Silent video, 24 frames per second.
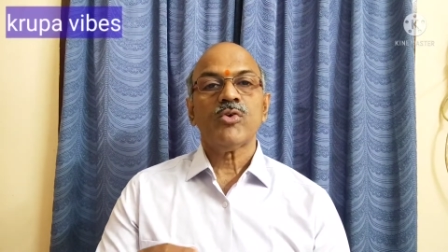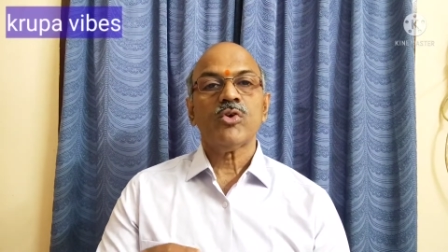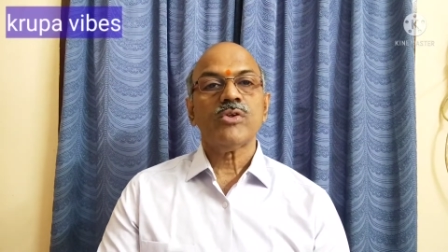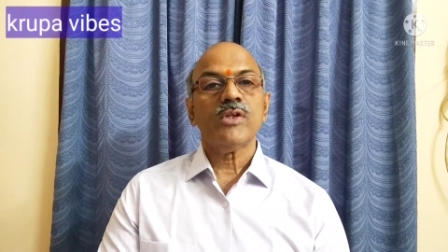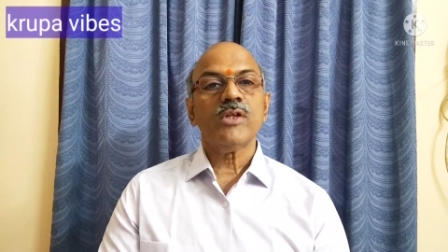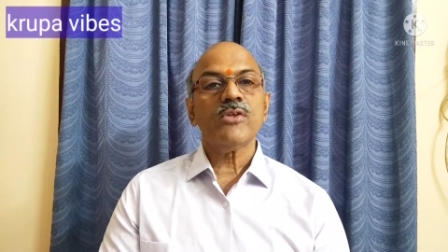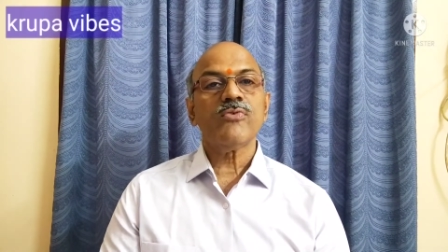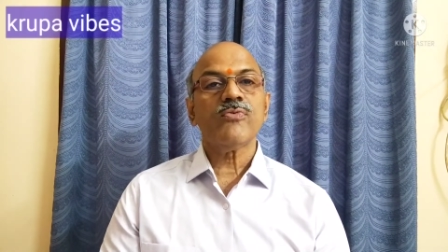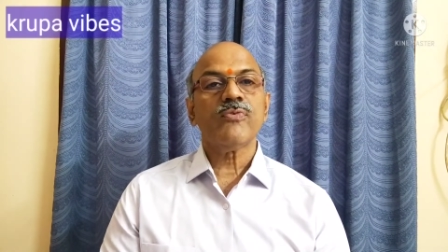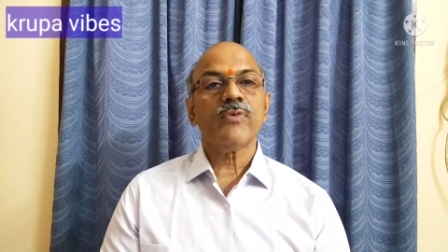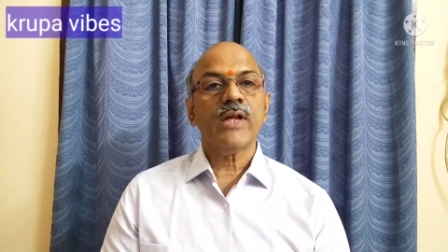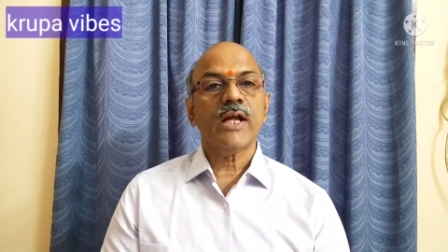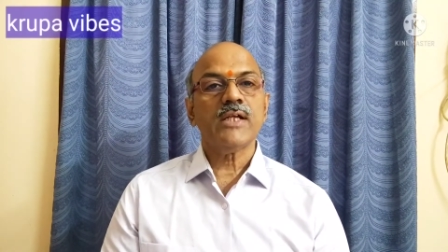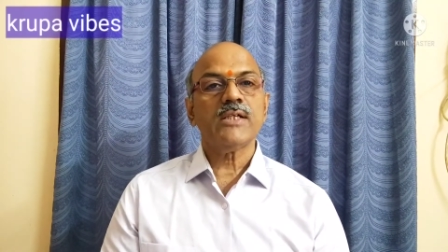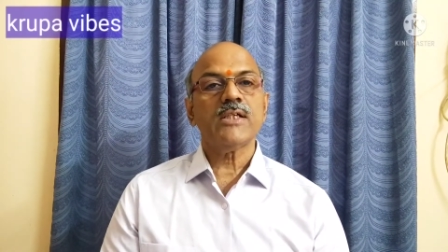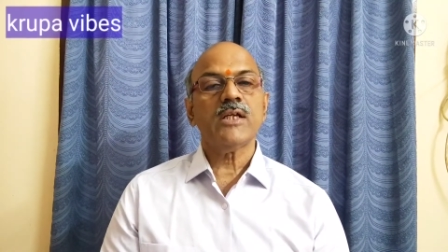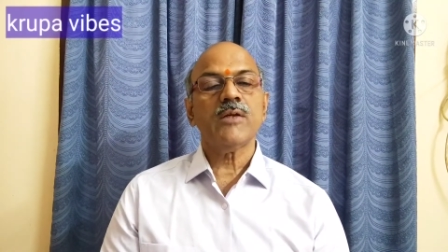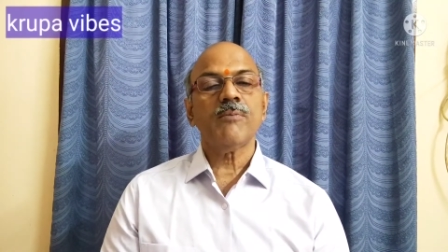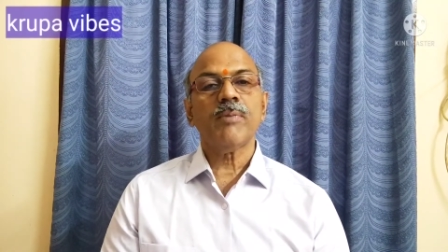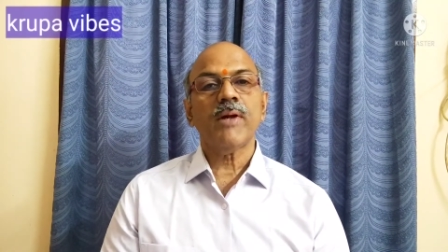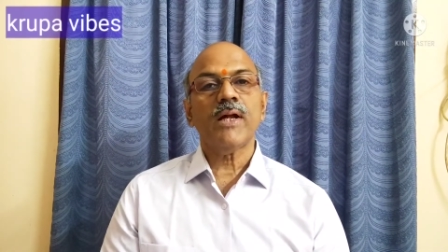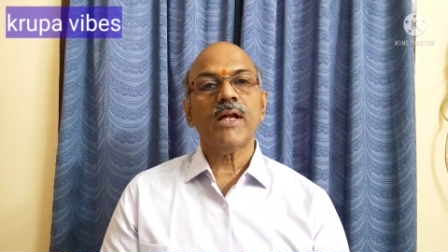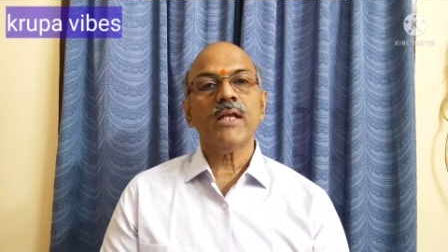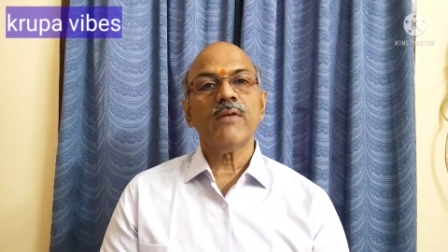So this
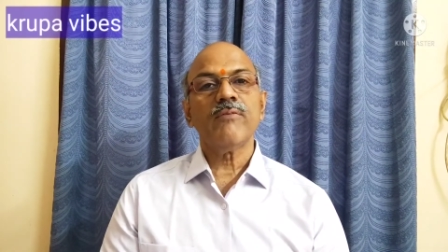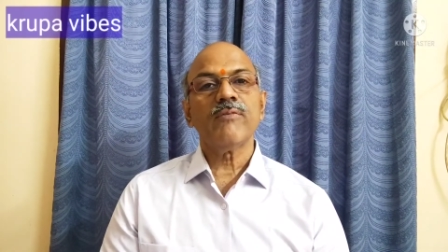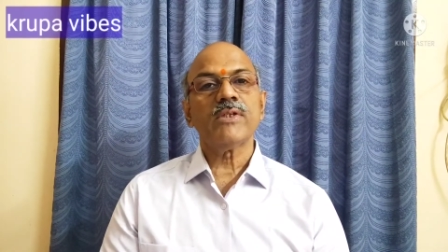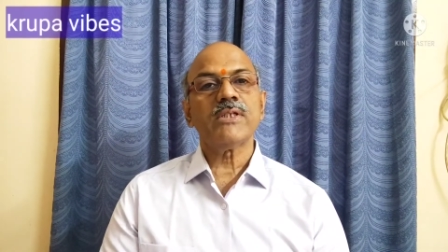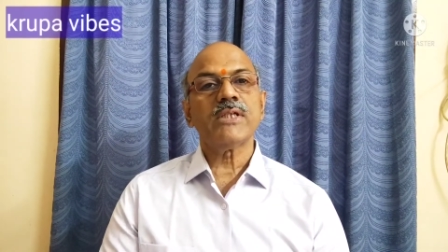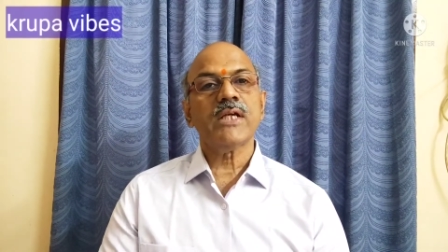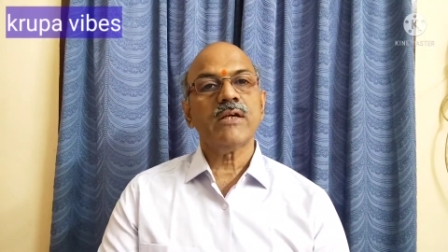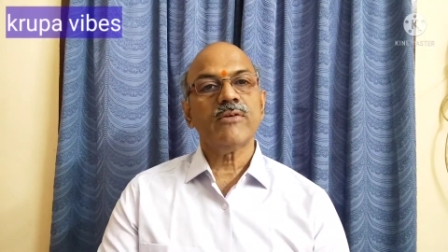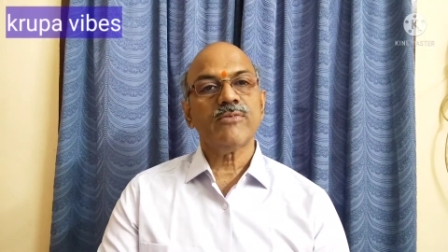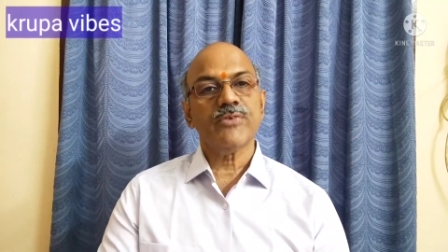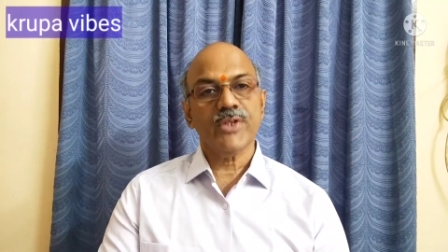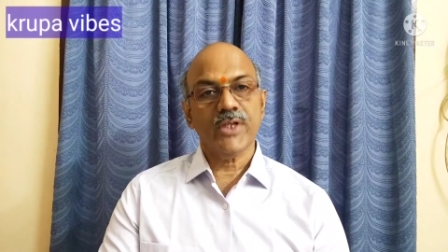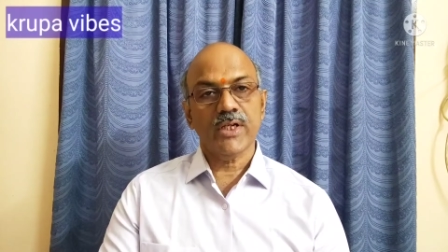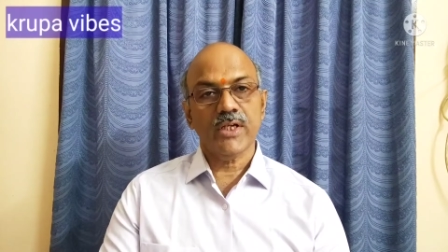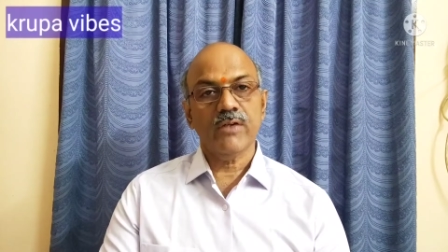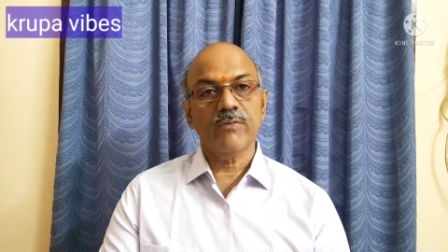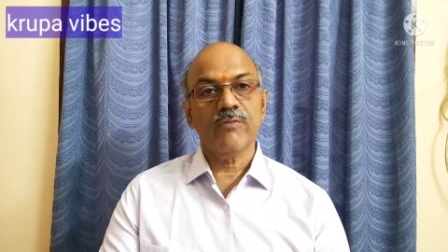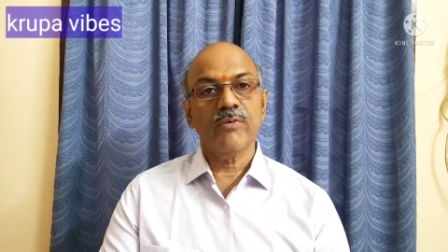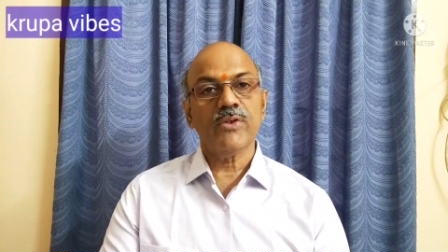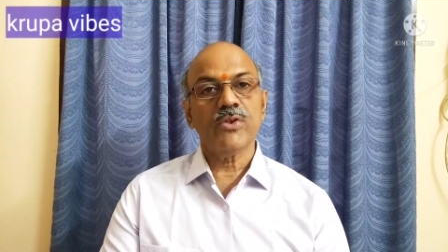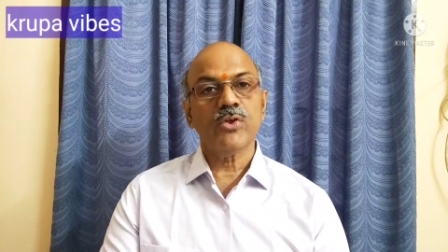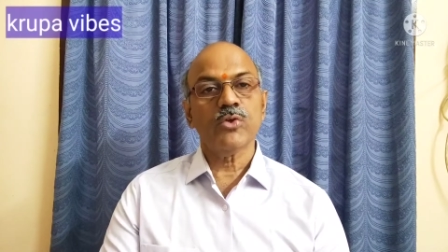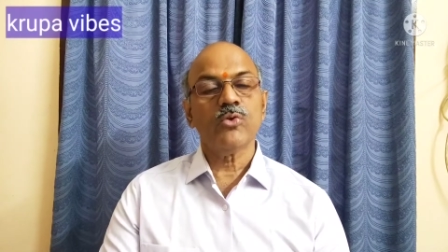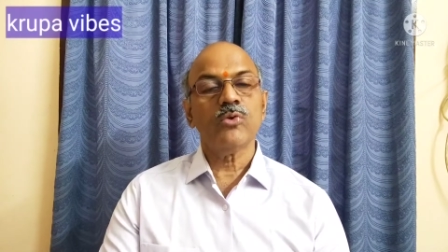financial planning which I have
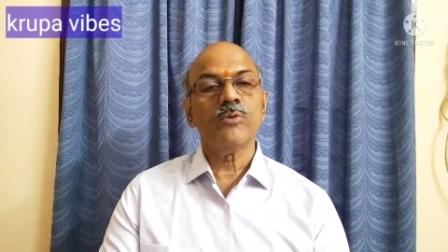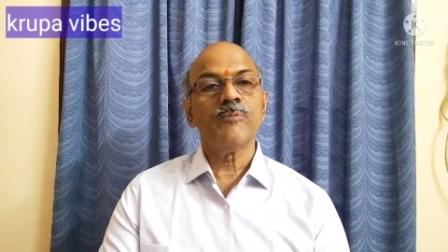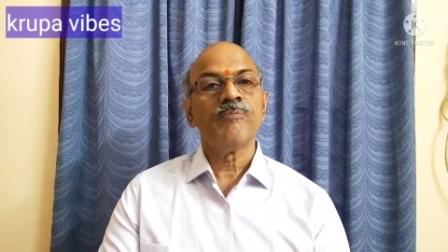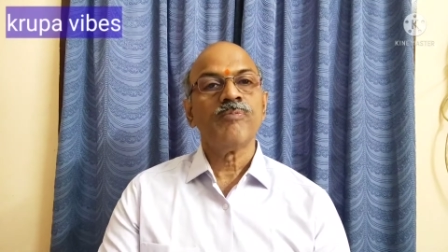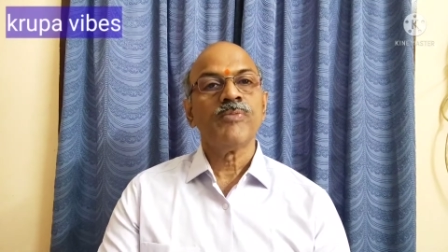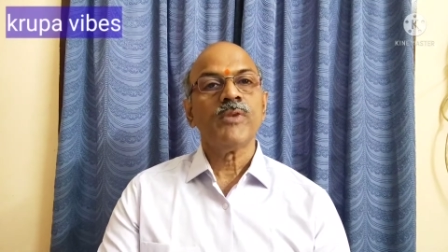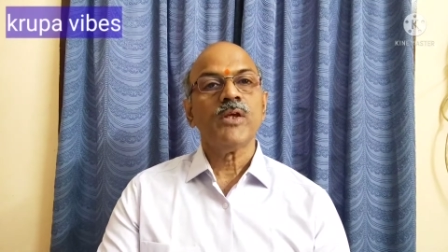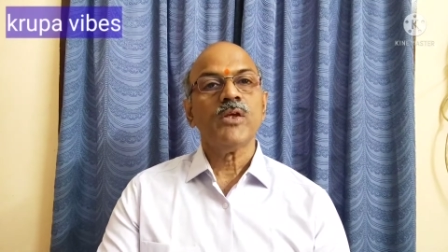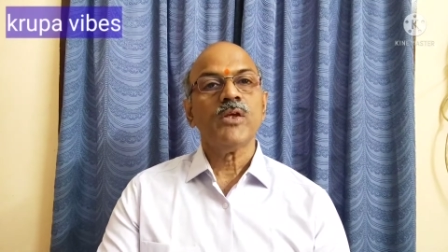shared with you,